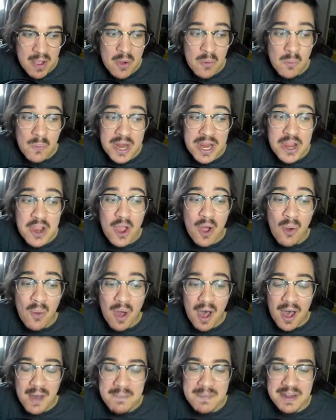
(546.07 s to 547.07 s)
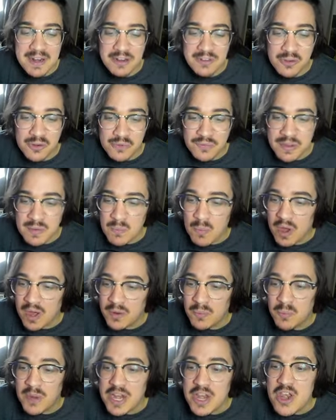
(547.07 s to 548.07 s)
We go up in a
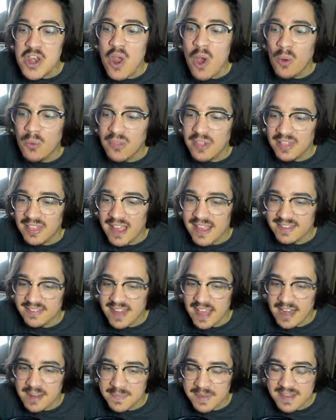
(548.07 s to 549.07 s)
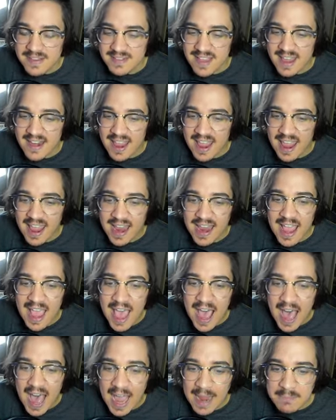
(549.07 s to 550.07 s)
2v1. We know the last enemy is at A.
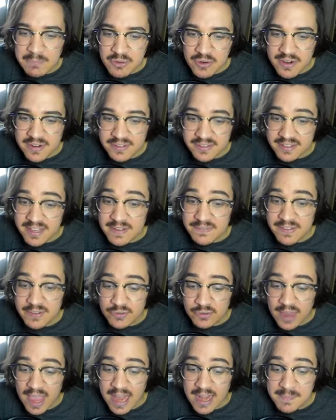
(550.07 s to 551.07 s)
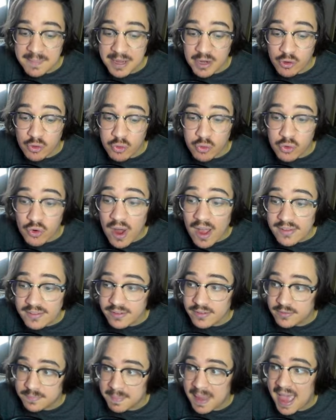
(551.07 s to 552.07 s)
I'm trying to see if this enemy
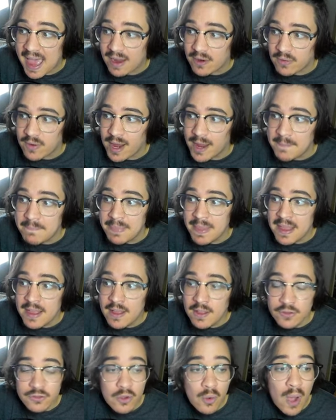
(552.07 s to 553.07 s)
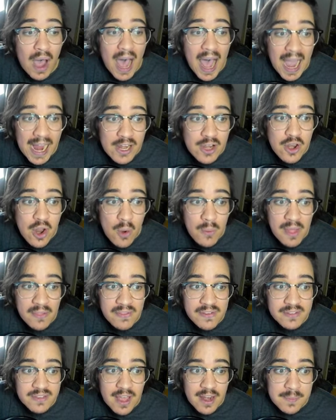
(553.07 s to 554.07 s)
crosses back, right? So I know that
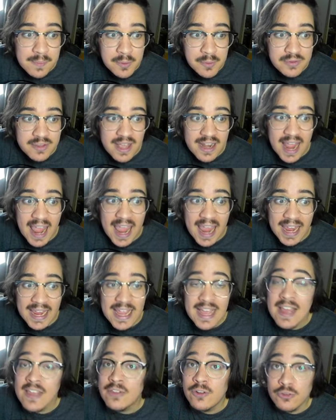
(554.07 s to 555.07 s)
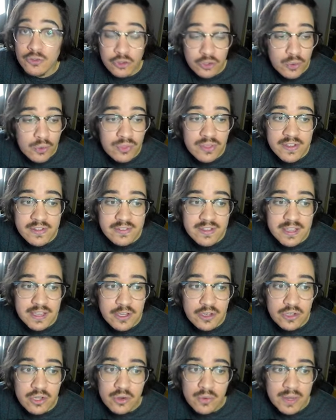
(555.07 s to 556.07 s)
this enemy was at A. There's two things he
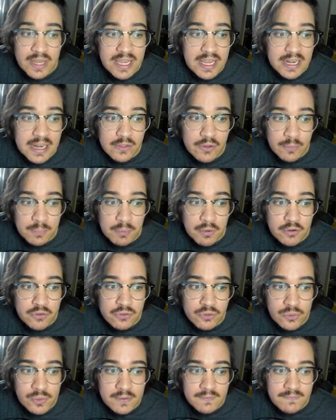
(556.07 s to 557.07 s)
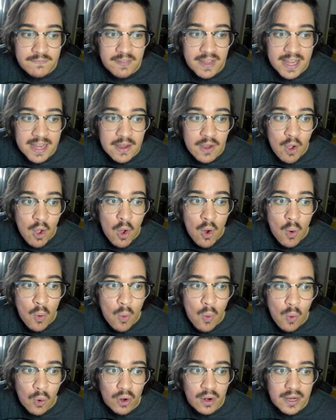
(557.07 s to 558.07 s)
can do. He can either push through and flank,
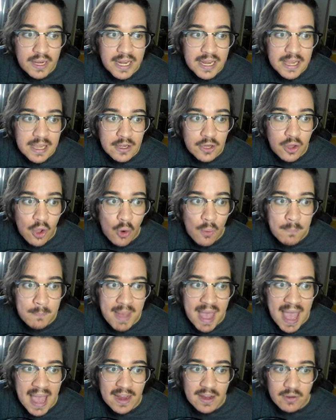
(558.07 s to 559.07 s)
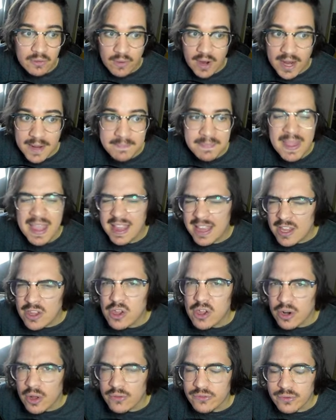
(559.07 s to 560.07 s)
or he can go back, right? He
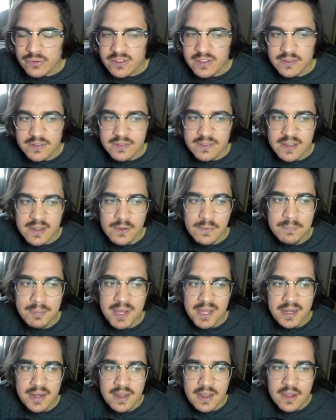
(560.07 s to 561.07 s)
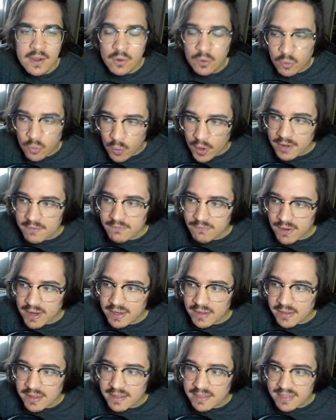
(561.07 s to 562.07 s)
could also sit still, but quite
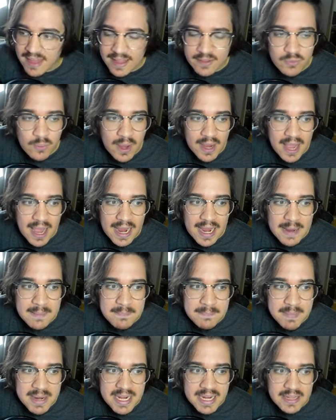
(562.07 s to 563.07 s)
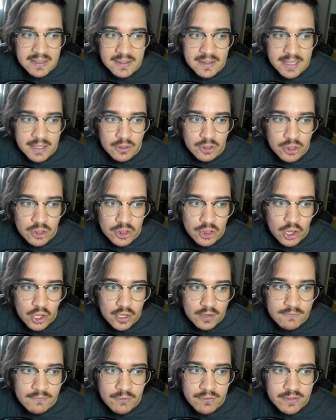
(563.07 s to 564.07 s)
frankly, that's why I immediately
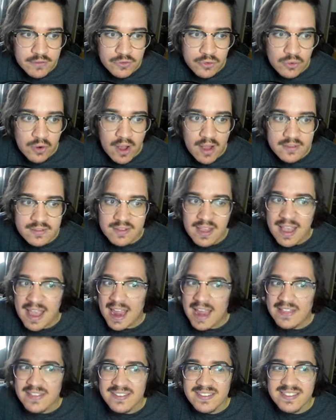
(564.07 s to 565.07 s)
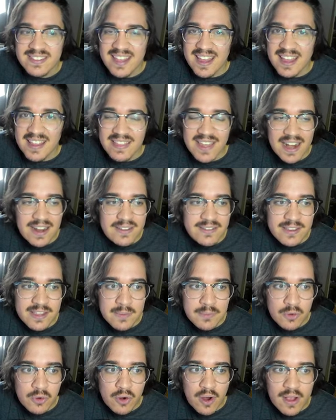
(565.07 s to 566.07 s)
look for this cross. And the second that I see
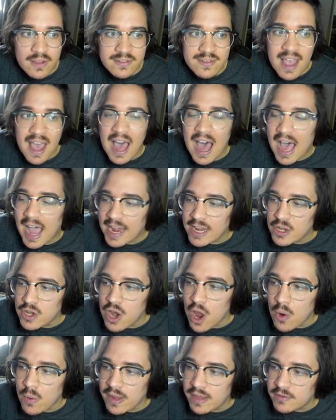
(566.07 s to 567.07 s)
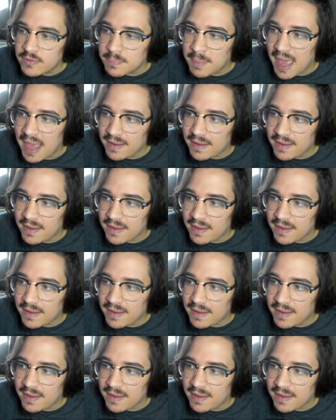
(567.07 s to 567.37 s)
him cross, I know he's back